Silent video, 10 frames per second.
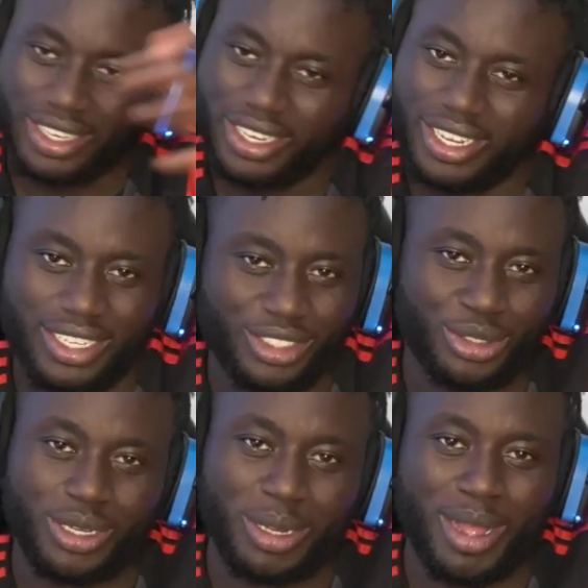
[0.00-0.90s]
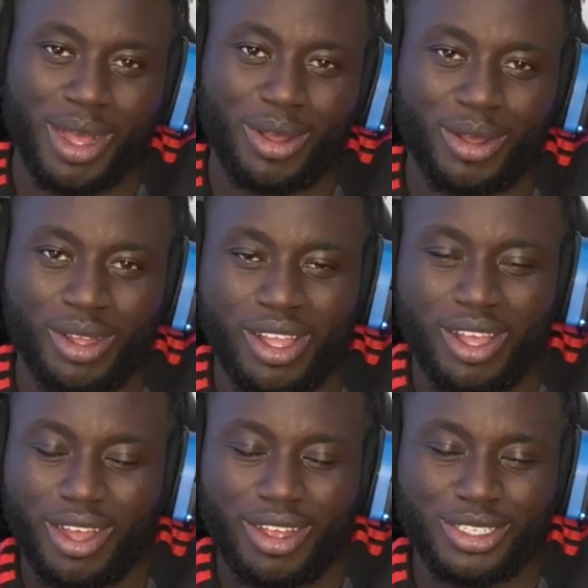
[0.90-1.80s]
and show them how
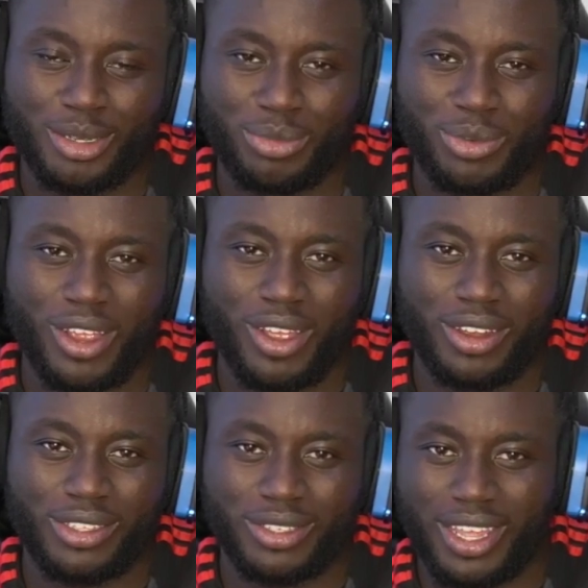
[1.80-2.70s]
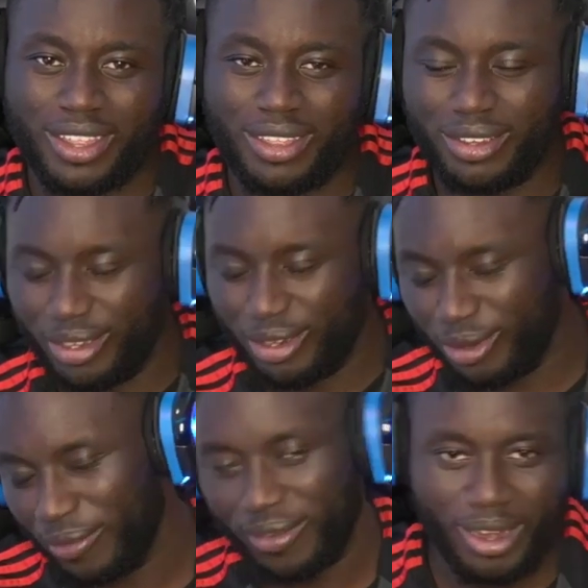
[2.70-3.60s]
awesome we are together. You know,
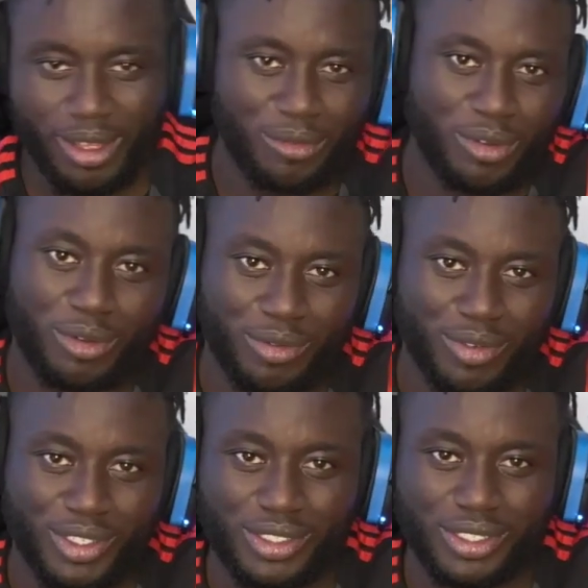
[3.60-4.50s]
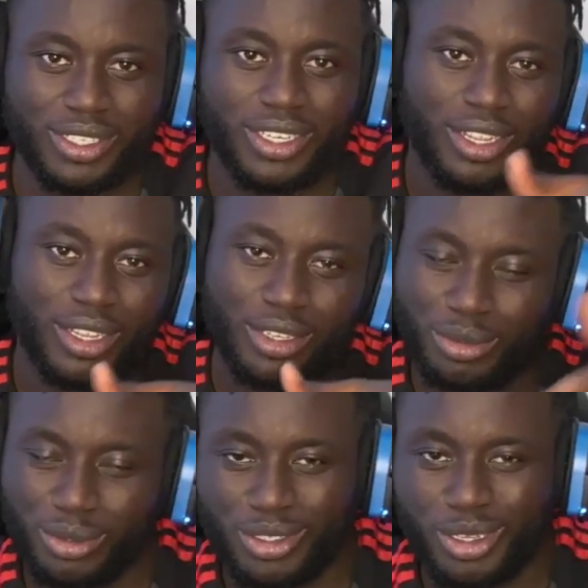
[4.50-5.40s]
if you love Eurovision, you want
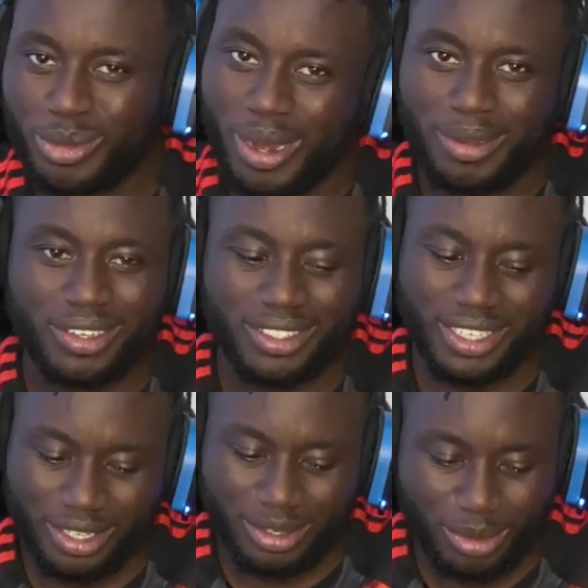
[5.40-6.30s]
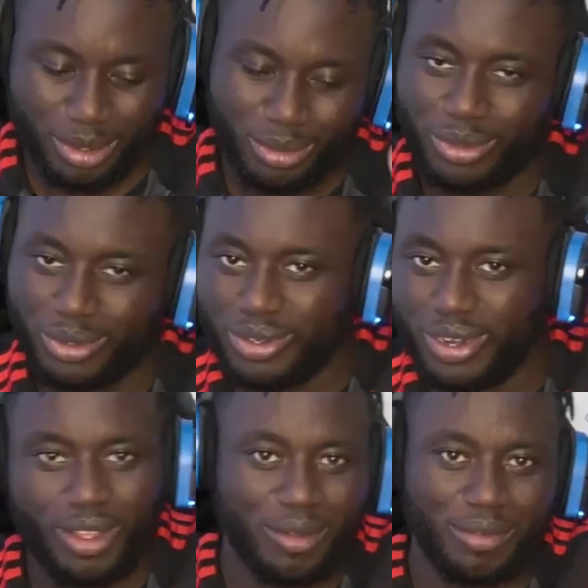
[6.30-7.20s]
to subscribe to the channel, because we're going to try to
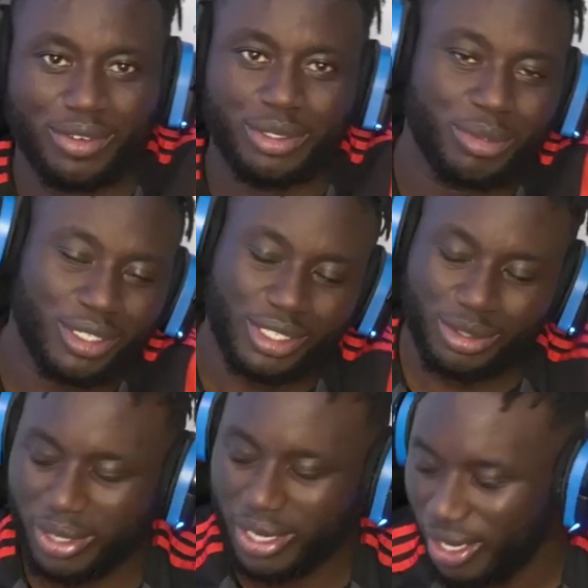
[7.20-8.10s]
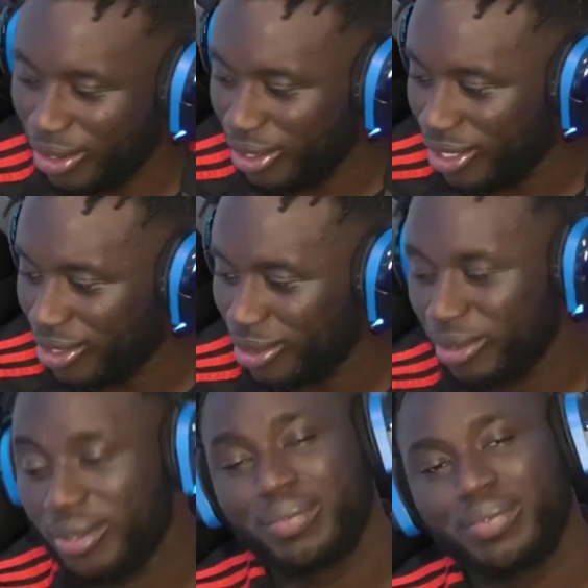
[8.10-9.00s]
cover as much as we can on it too.
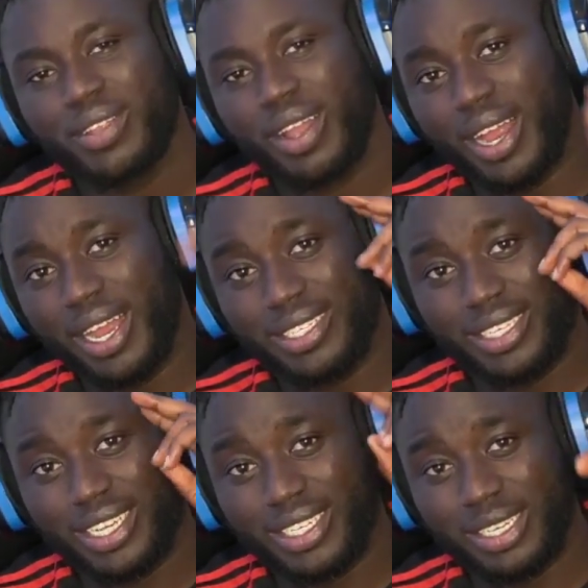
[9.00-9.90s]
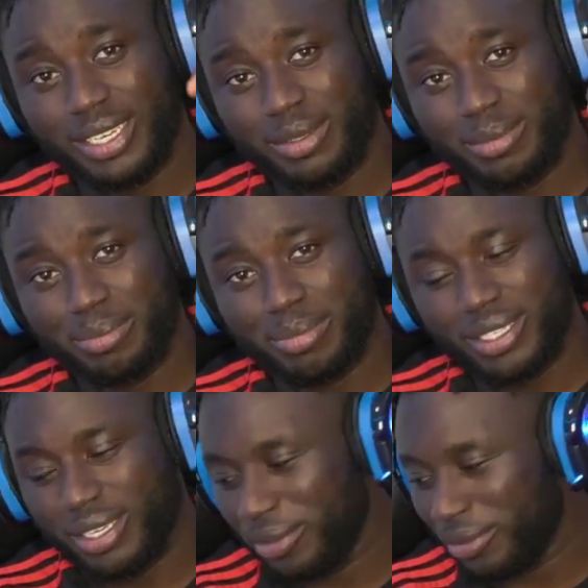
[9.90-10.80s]
All right, see you guys later. Peace out.